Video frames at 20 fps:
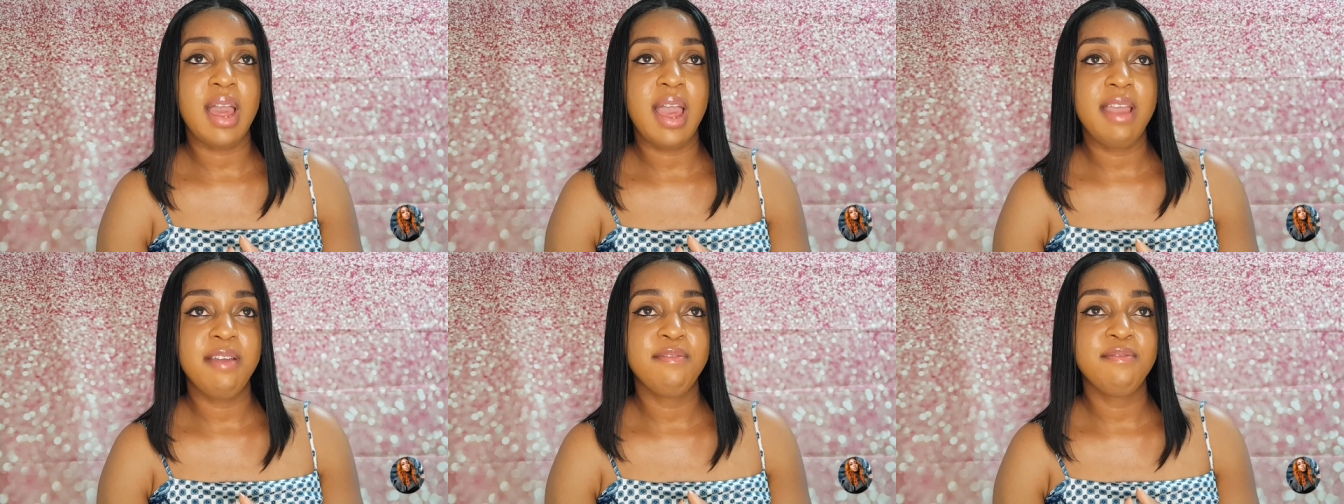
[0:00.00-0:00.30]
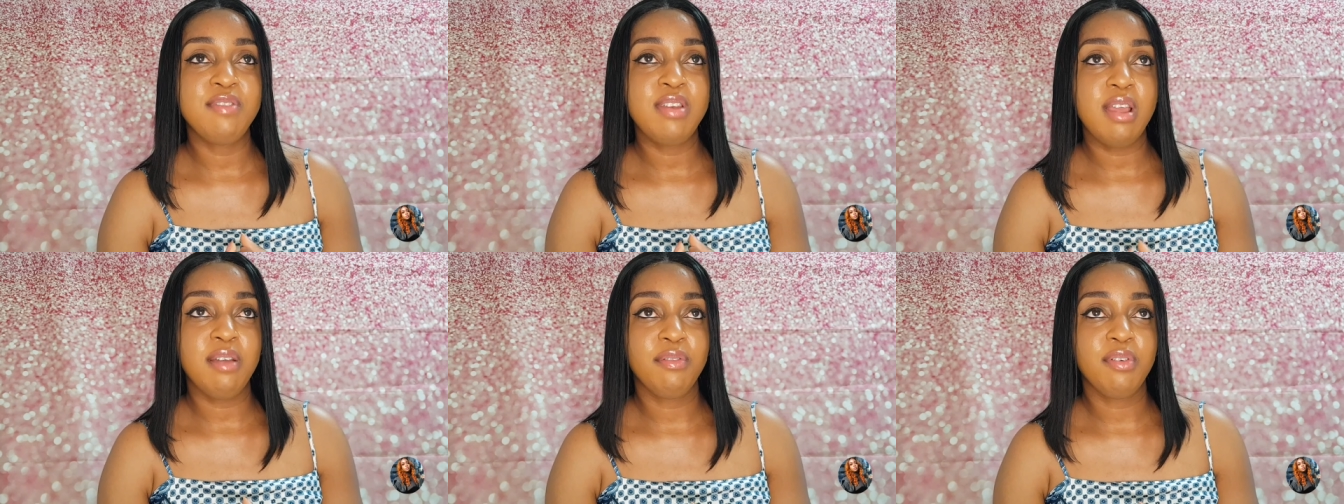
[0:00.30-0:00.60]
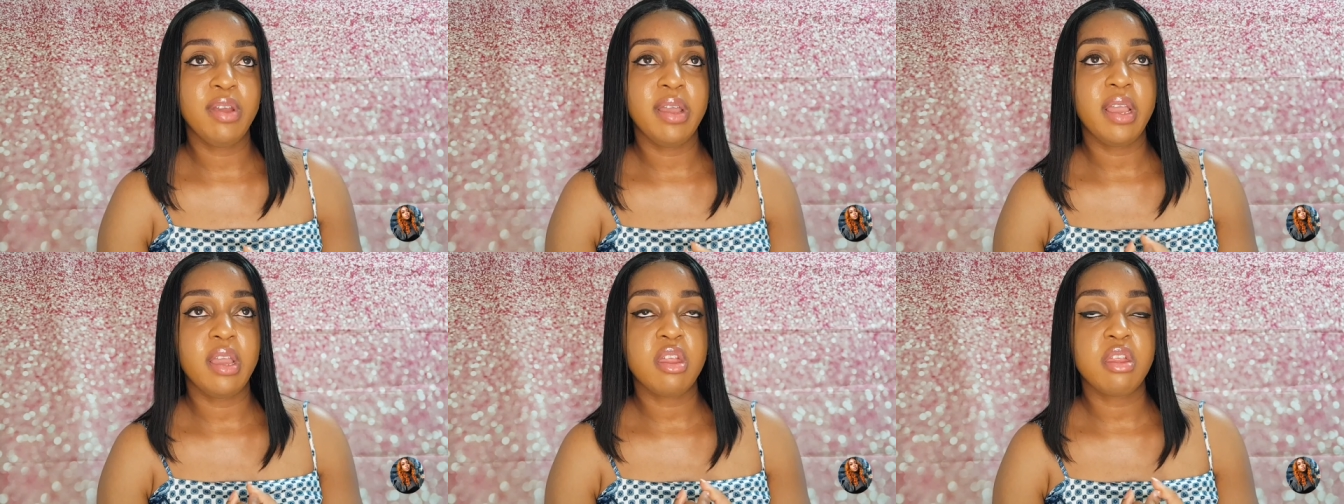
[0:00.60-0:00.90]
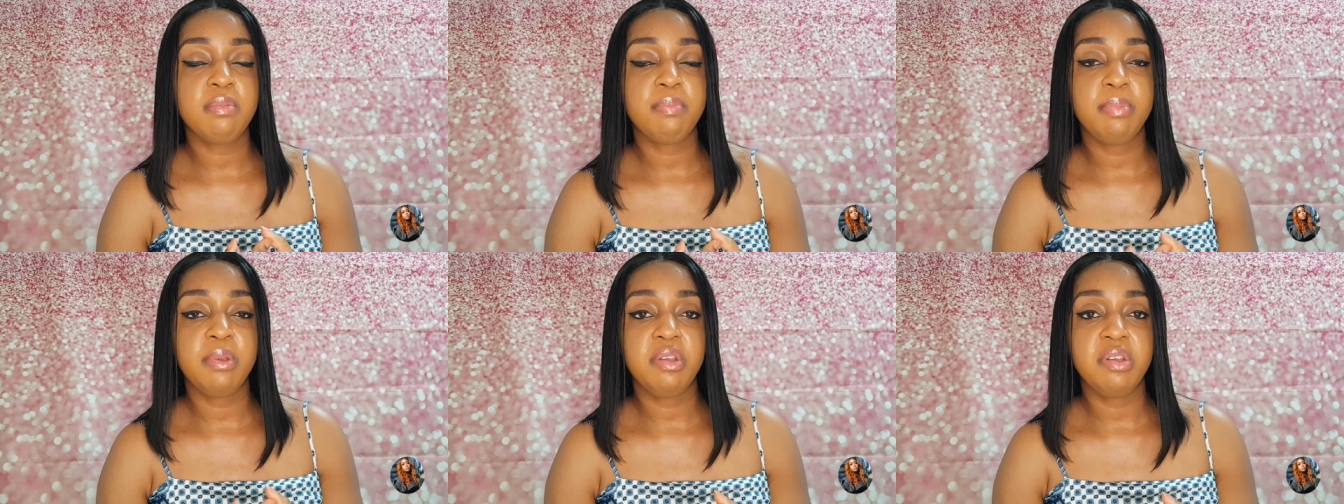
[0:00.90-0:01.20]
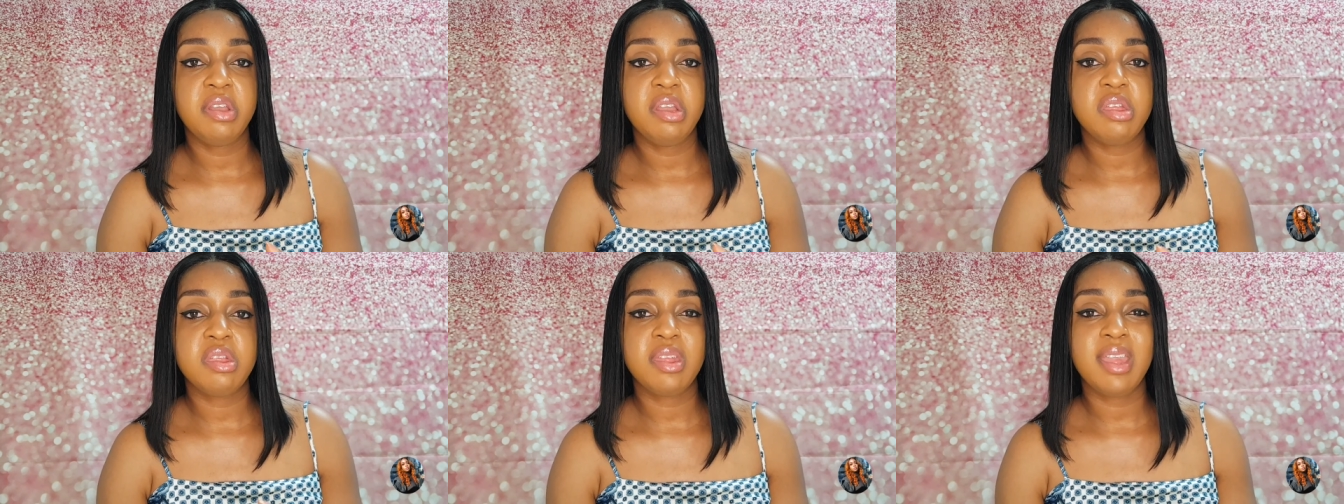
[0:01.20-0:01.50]
I've never
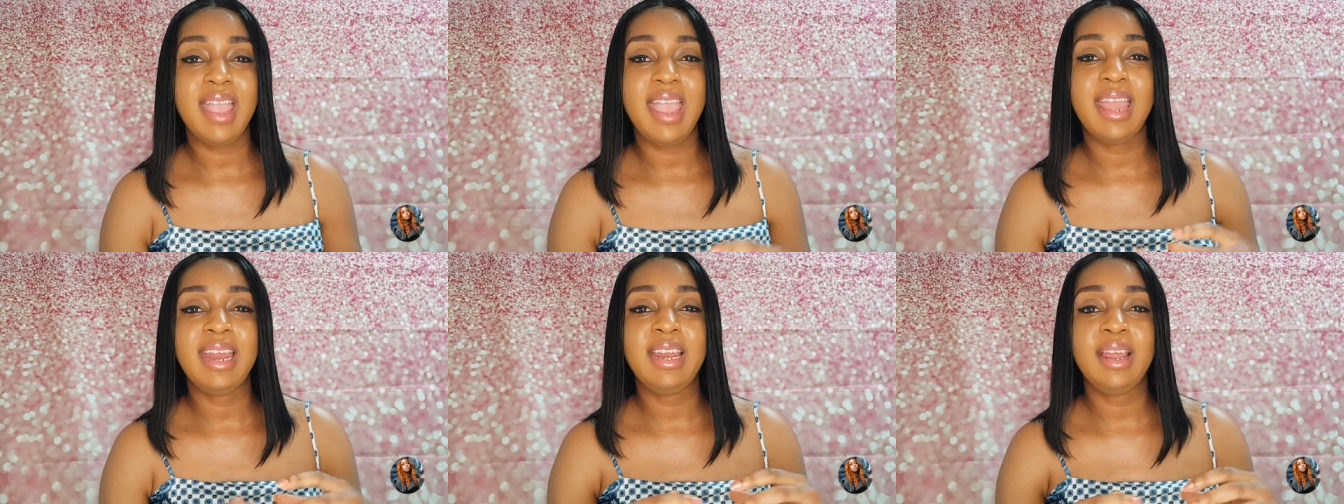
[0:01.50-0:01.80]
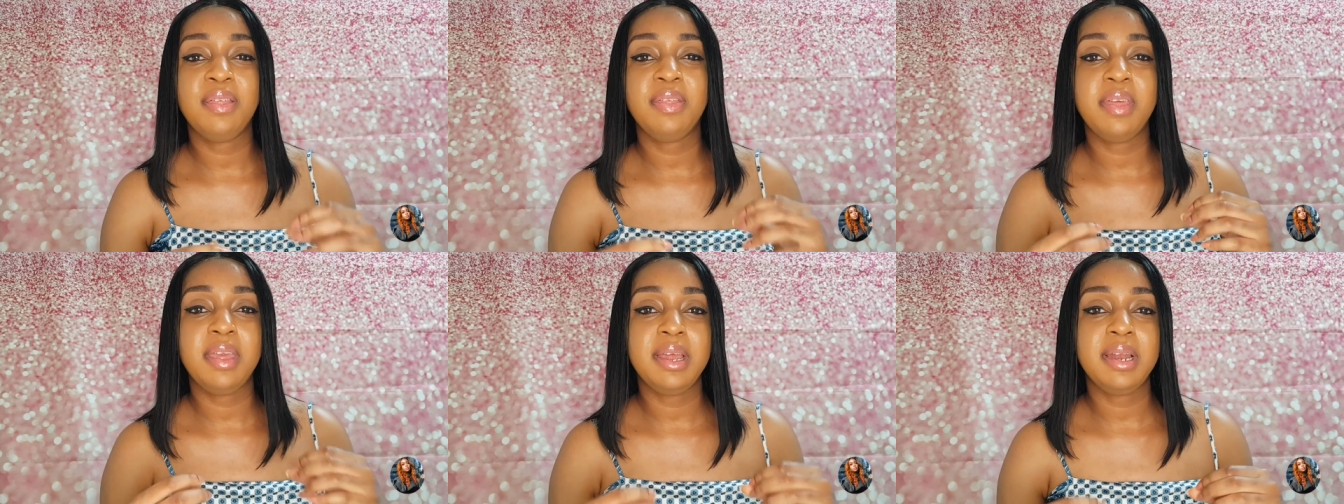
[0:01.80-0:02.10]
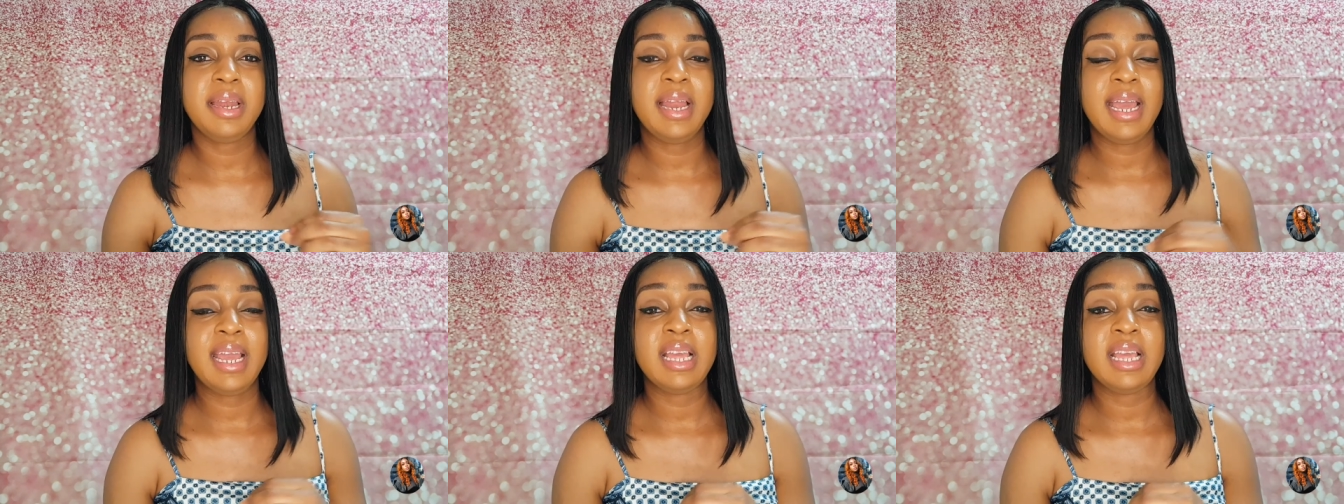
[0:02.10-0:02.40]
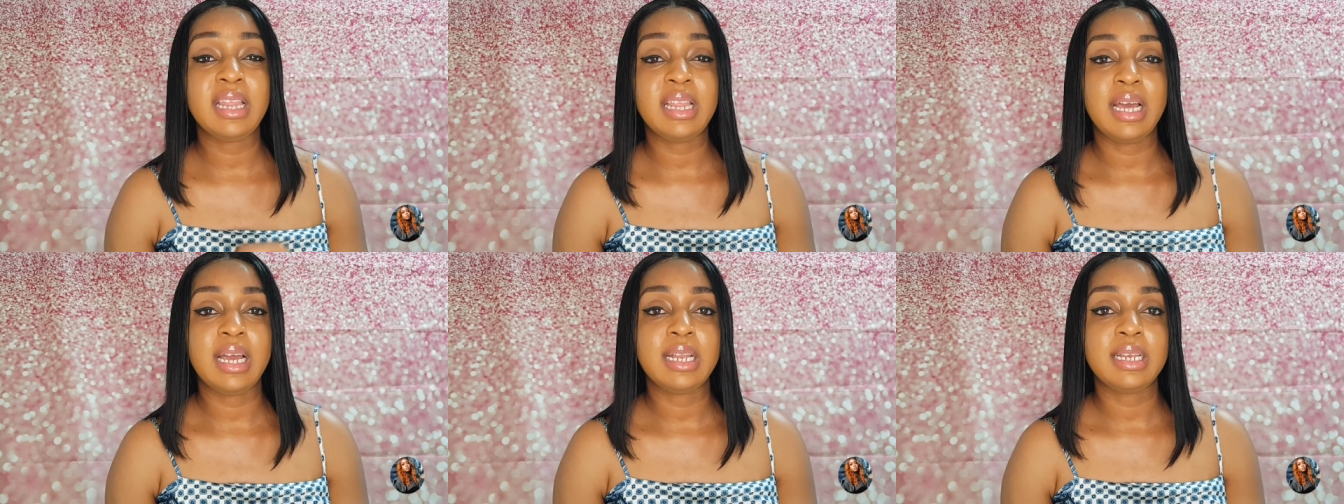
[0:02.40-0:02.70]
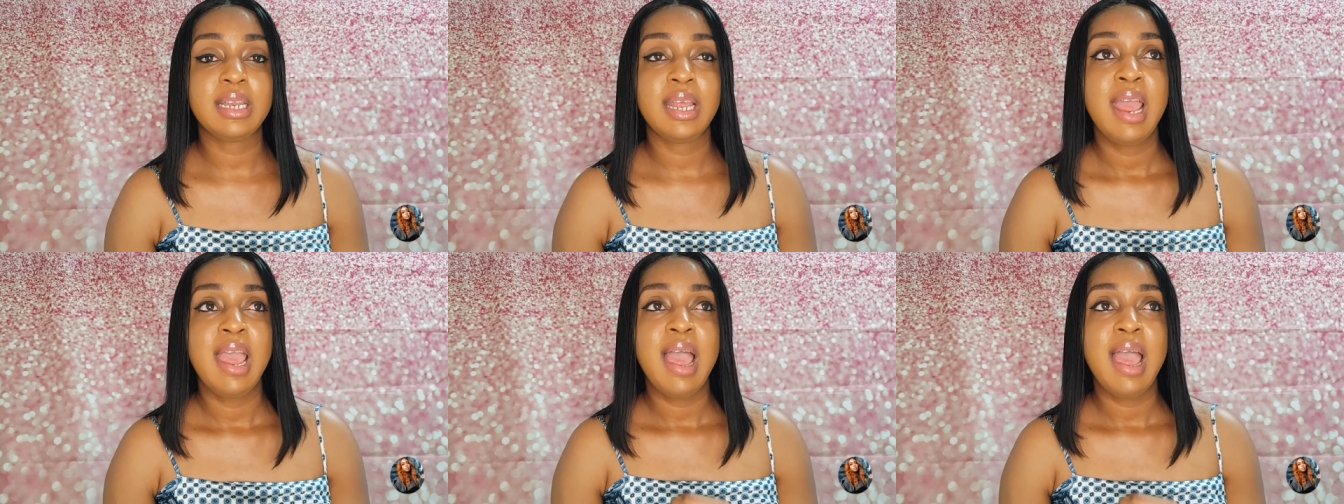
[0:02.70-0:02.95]
experienced anything like that.